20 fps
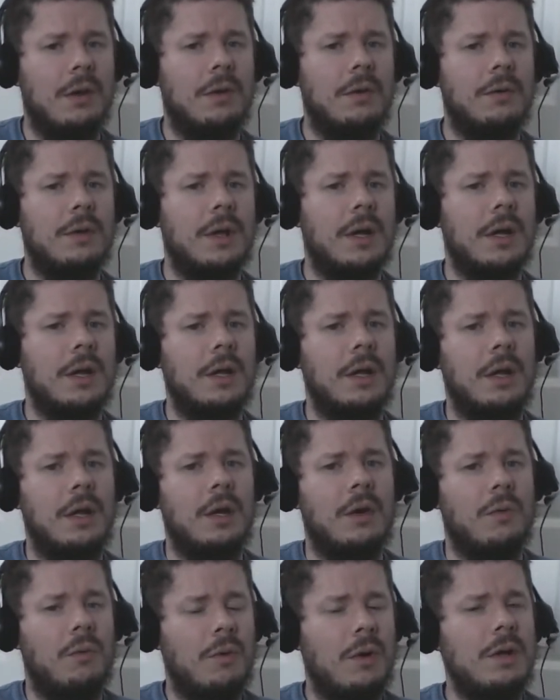Okay,
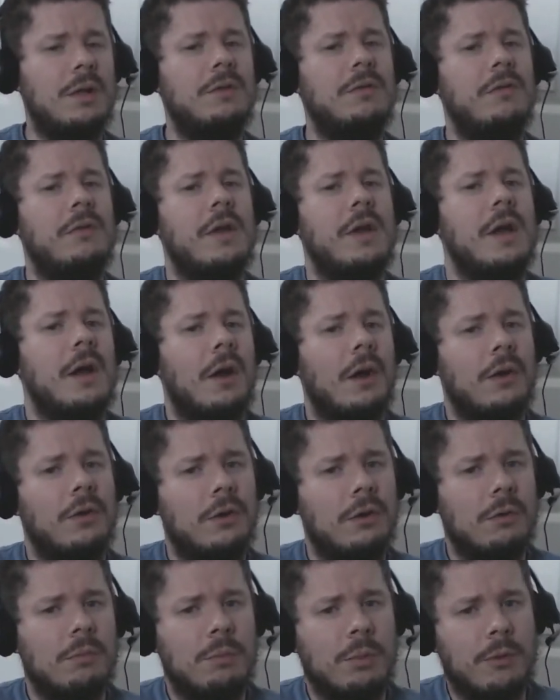what is the air
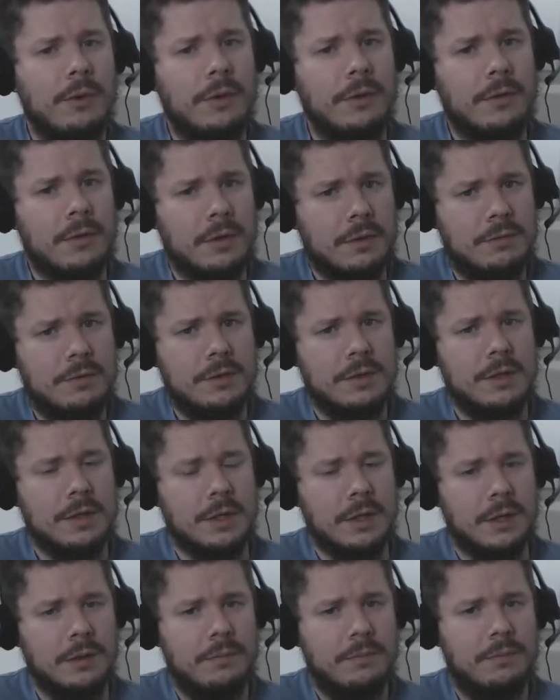you're breathing
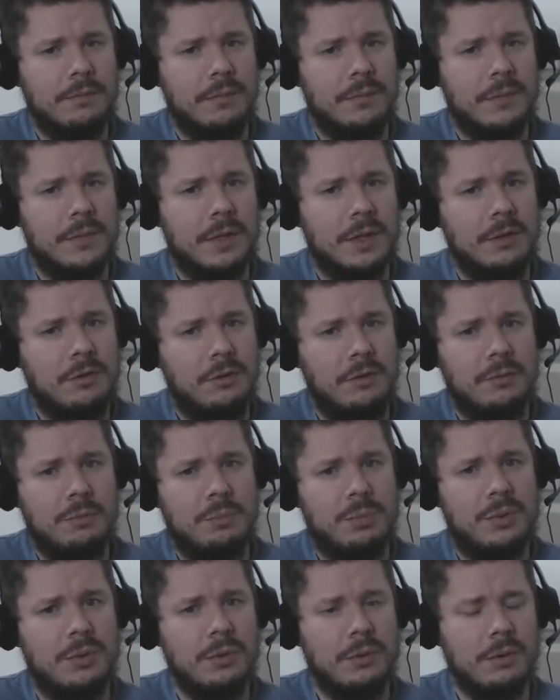today? Is it
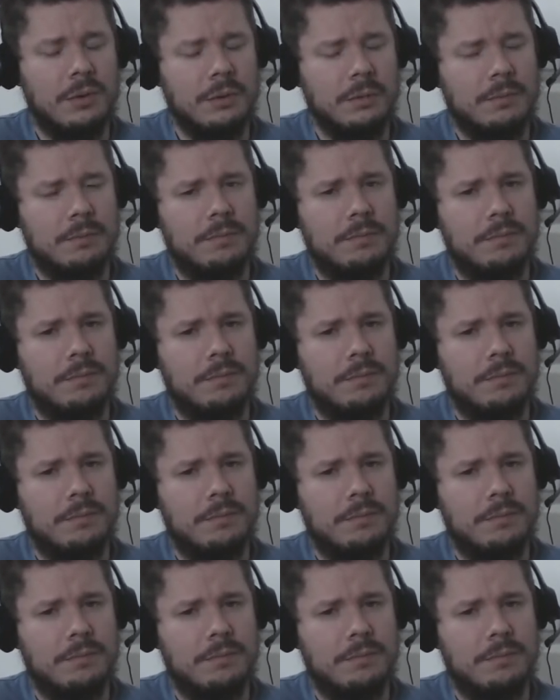pure?